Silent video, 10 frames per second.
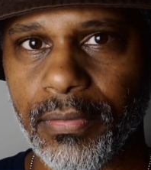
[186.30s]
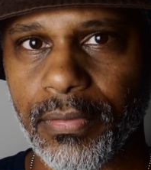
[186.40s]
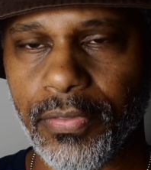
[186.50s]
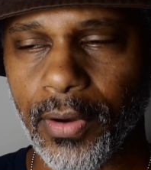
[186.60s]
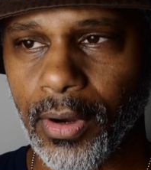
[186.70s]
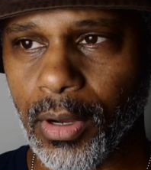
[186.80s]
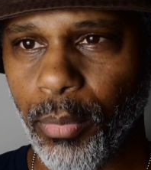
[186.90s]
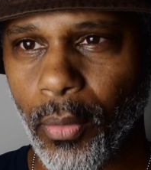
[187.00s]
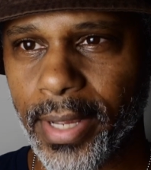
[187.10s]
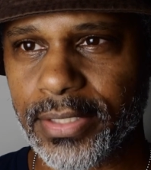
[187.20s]
the hook
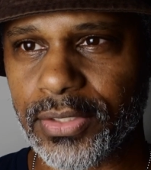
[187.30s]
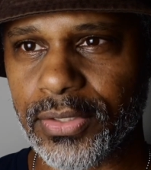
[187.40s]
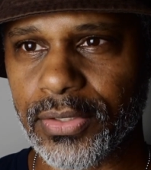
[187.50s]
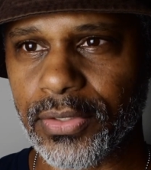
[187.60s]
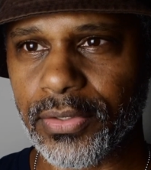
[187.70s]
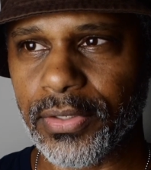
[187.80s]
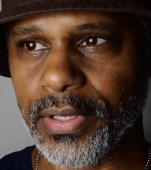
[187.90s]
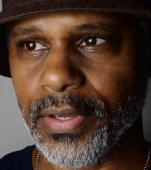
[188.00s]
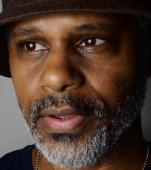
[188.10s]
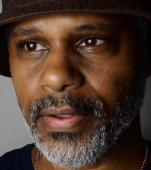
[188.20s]
points
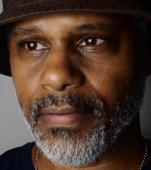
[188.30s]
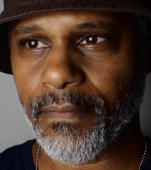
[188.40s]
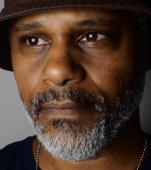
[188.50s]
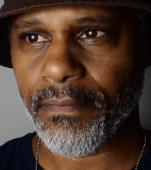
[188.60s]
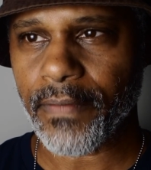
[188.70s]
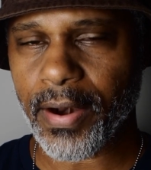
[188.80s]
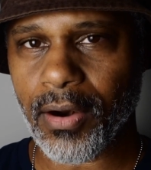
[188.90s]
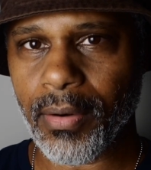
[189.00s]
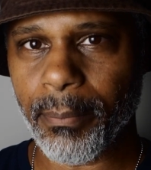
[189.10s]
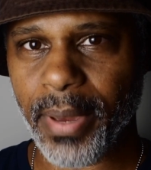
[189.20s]
that
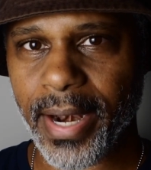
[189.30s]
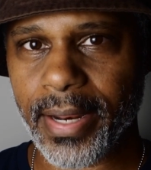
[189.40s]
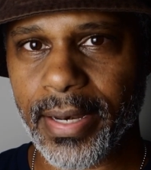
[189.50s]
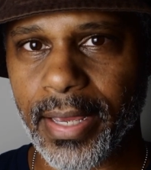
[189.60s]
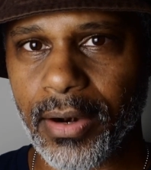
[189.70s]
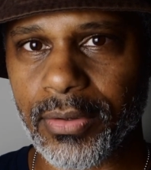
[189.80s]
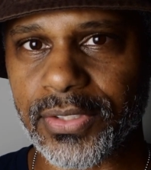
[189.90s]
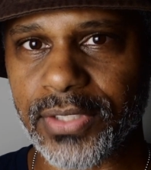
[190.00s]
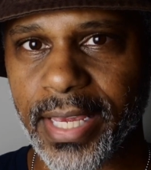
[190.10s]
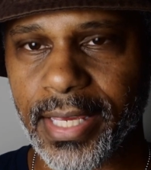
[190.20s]
are embedded in our
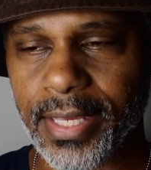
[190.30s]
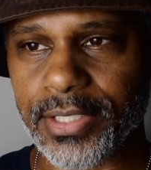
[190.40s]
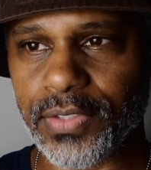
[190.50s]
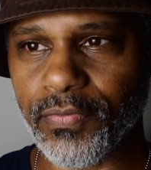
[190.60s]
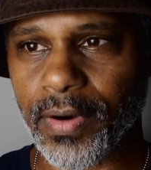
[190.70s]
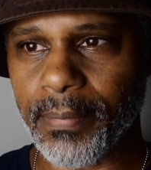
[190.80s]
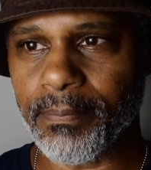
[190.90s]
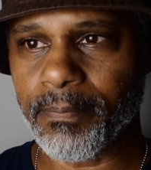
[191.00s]
psyches from